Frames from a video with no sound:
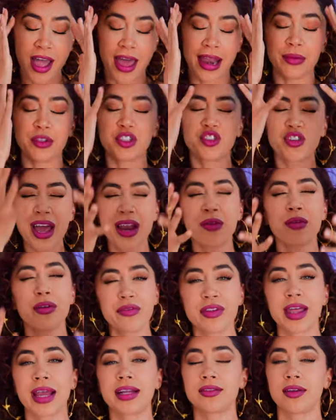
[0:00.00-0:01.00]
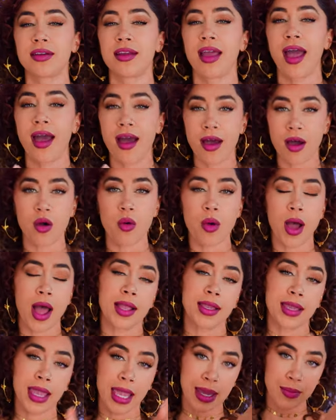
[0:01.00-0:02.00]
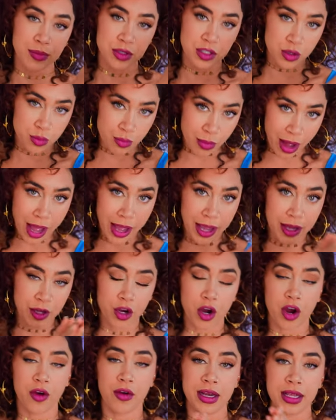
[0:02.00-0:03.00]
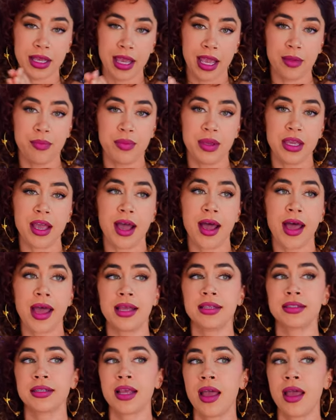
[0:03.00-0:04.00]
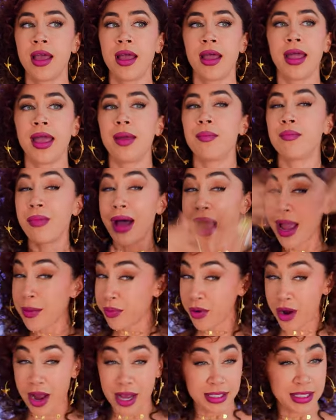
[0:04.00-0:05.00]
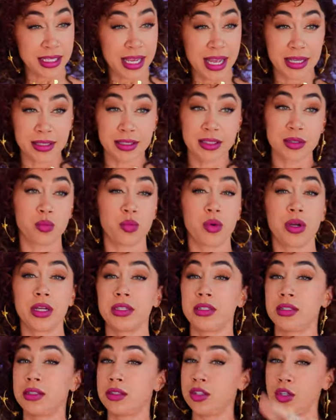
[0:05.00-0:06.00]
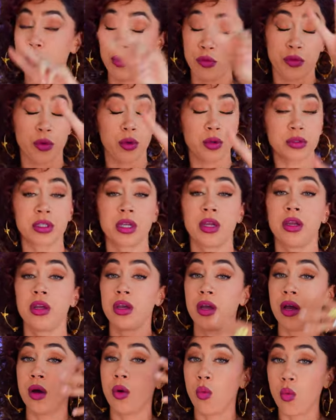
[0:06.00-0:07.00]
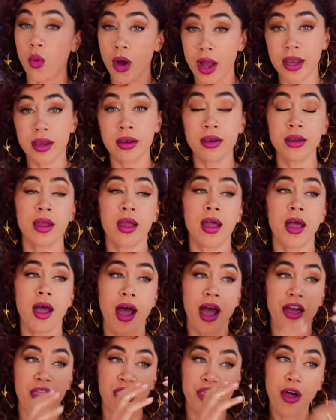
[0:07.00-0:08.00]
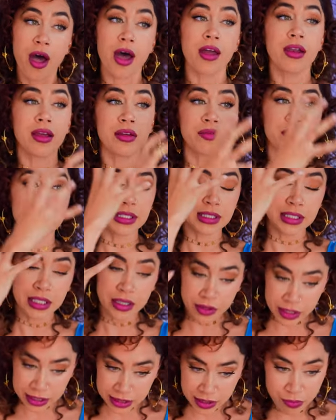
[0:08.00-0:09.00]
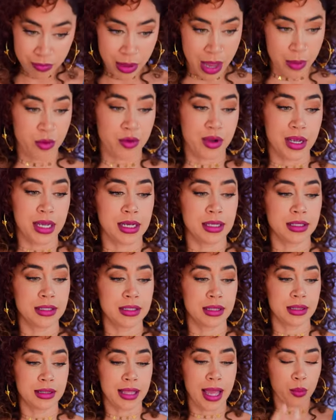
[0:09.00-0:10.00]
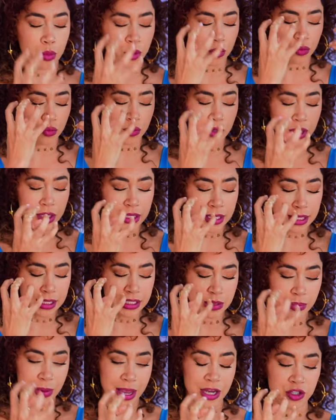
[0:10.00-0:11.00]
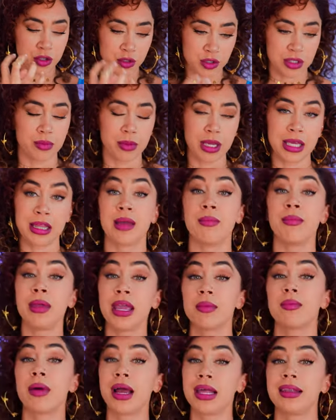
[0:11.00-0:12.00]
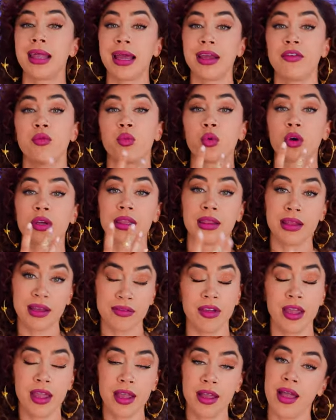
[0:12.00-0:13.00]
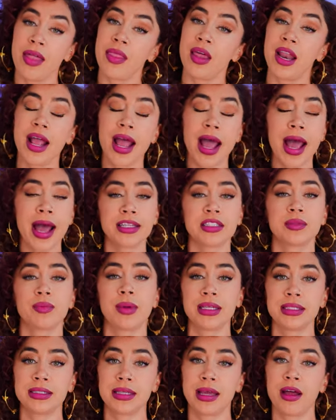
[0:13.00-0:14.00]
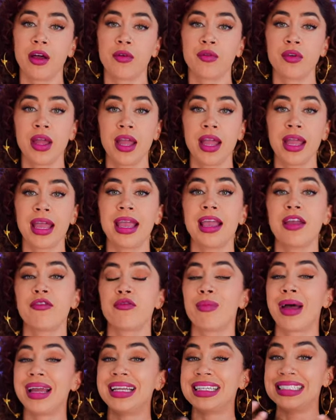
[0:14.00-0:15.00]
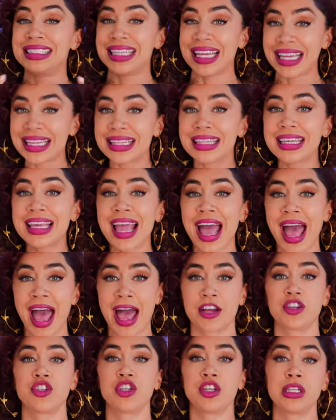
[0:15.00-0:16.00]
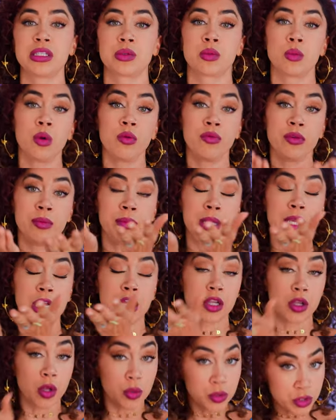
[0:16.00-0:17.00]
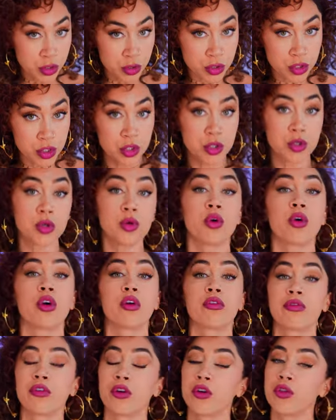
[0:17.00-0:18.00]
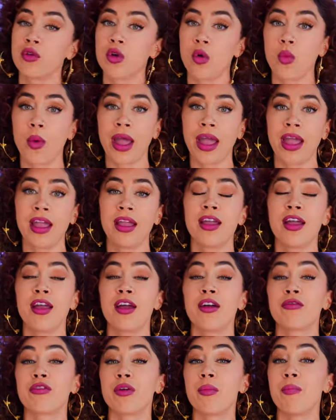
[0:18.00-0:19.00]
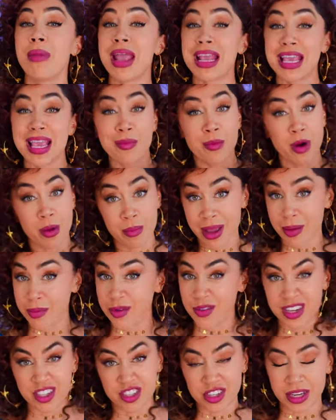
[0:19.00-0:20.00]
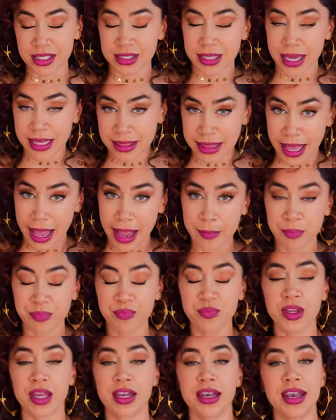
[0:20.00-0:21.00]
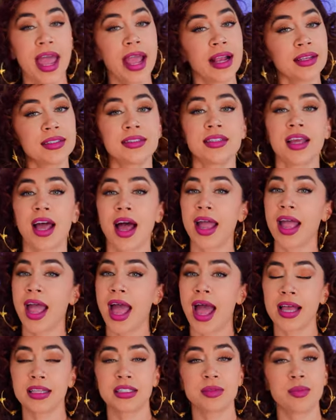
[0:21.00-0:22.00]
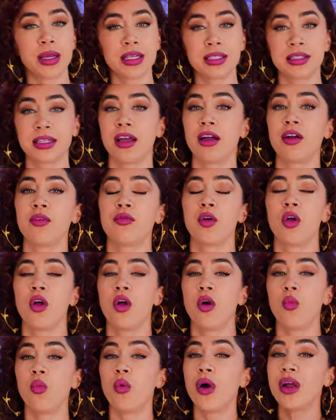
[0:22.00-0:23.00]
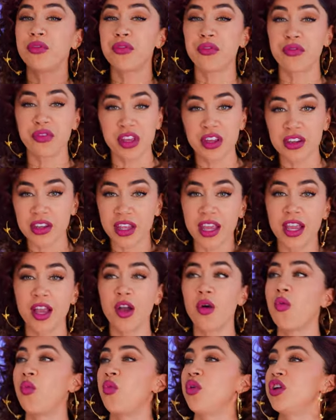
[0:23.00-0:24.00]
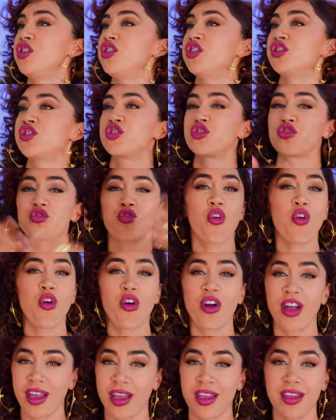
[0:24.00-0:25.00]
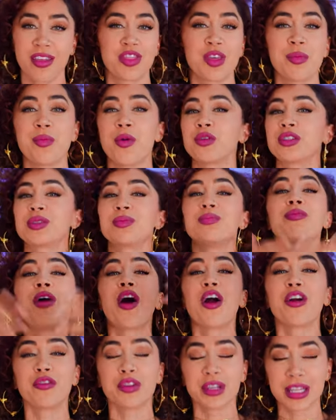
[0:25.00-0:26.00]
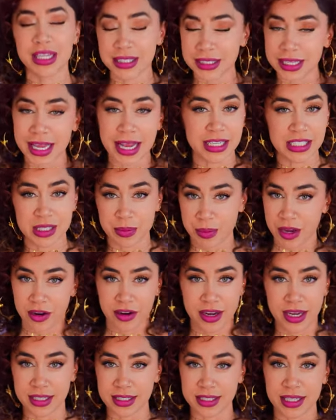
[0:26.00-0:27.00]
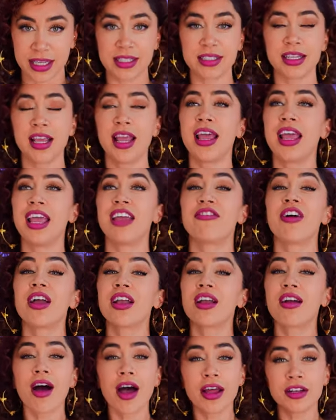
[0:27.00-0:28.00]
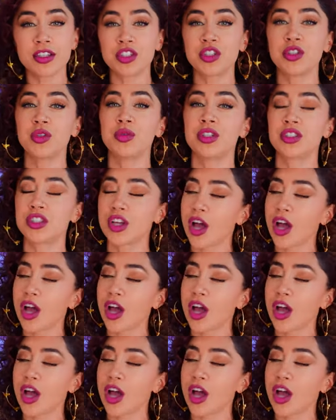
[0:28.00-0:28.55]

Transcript: And I was trying to reflect on how I came to my current KPIs and my process was twofold. One, I thought of a series of memories that were really special to me that made my life worth living. And then I asked myself if my daily actions were moving me closer to or further away from making more memories just like that. Next, I asked myself, what feeling would destroy the most marvelous experiences? If I got to the